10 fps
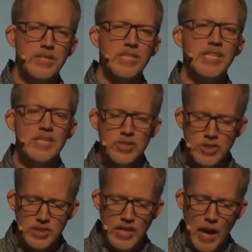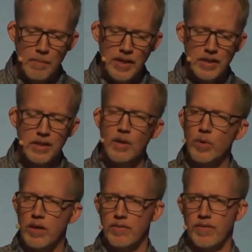Busyness does not mean
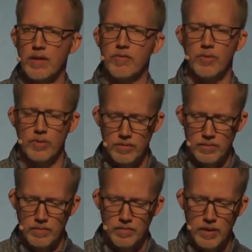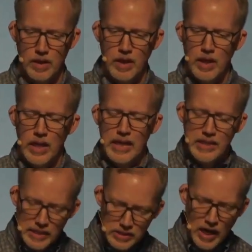that we are faithful.
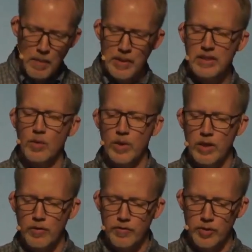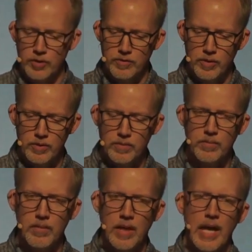It does not mean that we are fruitful.
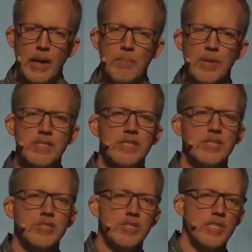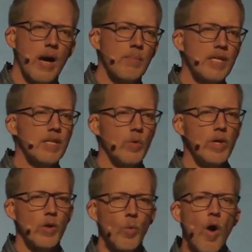And busyness does not mean
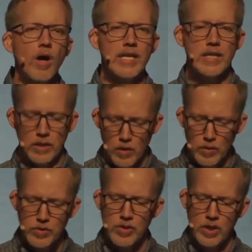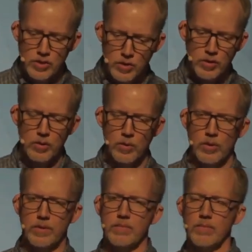that we are walking close to the
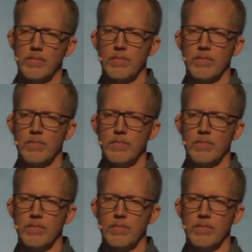Lord.